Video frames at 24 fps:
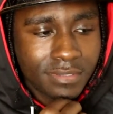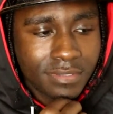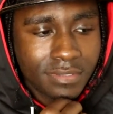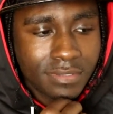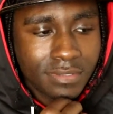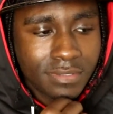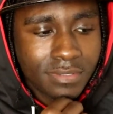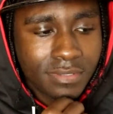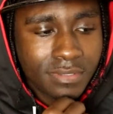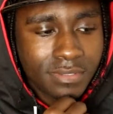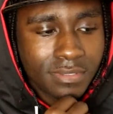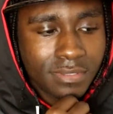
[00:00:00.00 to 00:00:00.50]

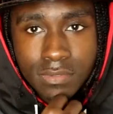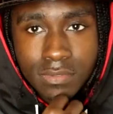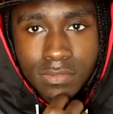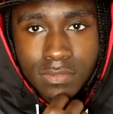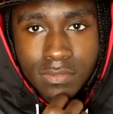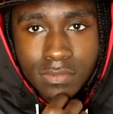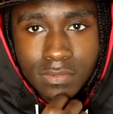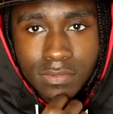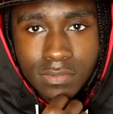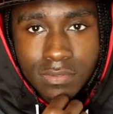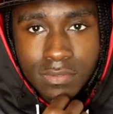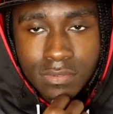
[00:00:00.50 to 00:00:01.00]

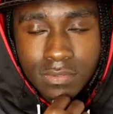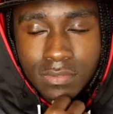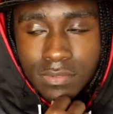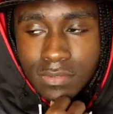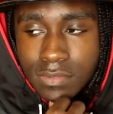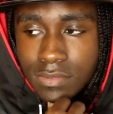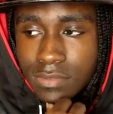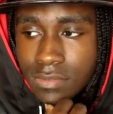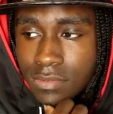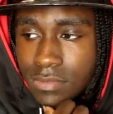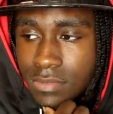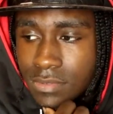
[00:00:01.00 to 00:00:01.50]

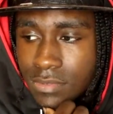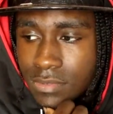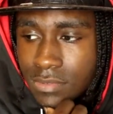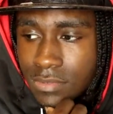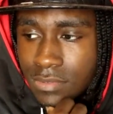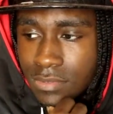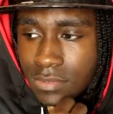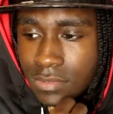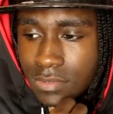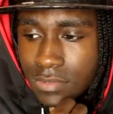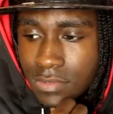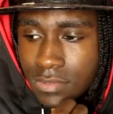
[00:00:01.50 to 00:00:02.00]

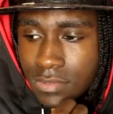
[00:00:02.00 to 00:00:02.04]
The person shown says nothing.